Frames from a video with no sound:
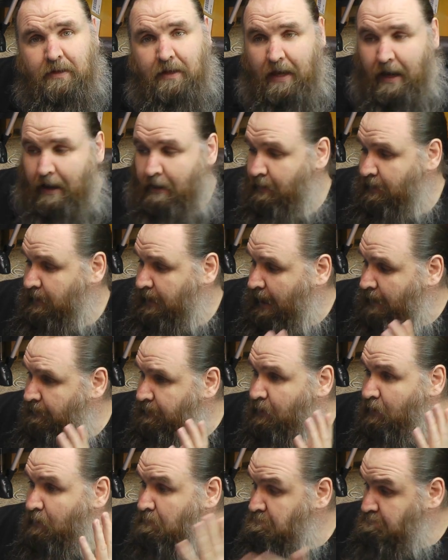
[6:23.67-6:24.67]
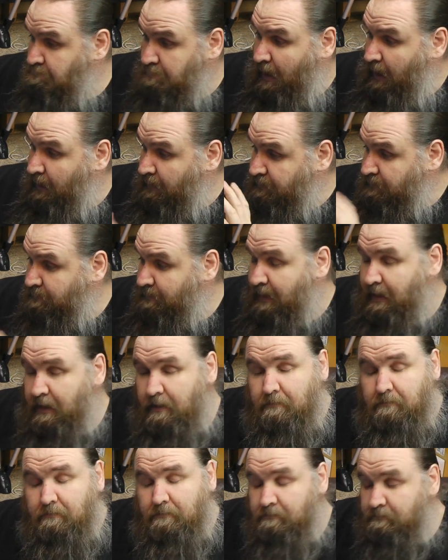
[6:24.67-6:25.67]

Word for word: carry on past me.